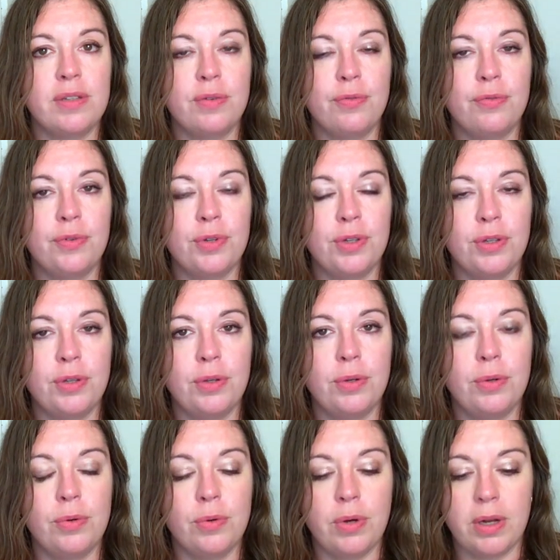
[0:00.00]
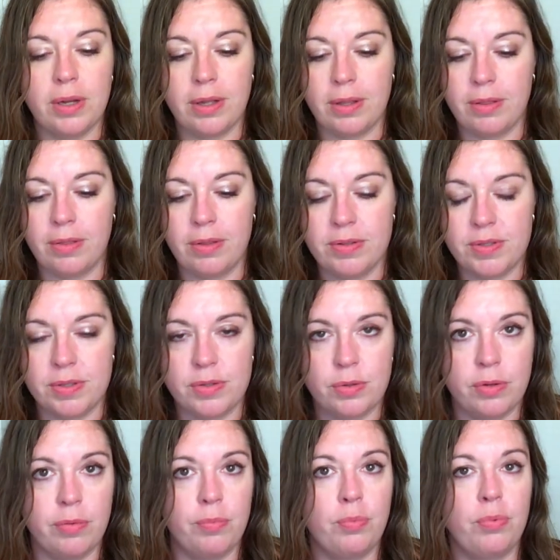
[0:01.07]
So for you, uh, this is
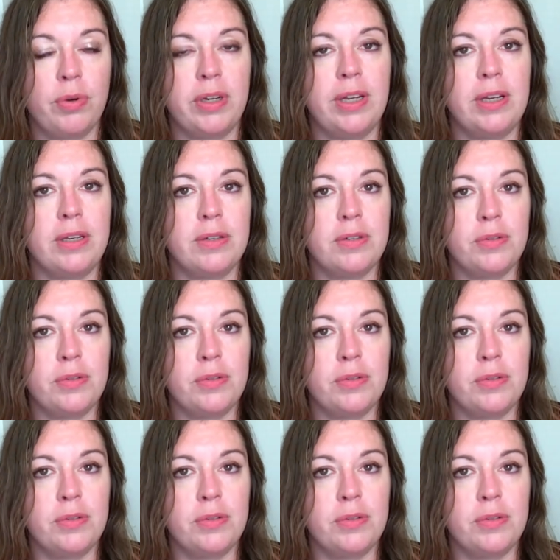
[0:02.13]
sort of bringing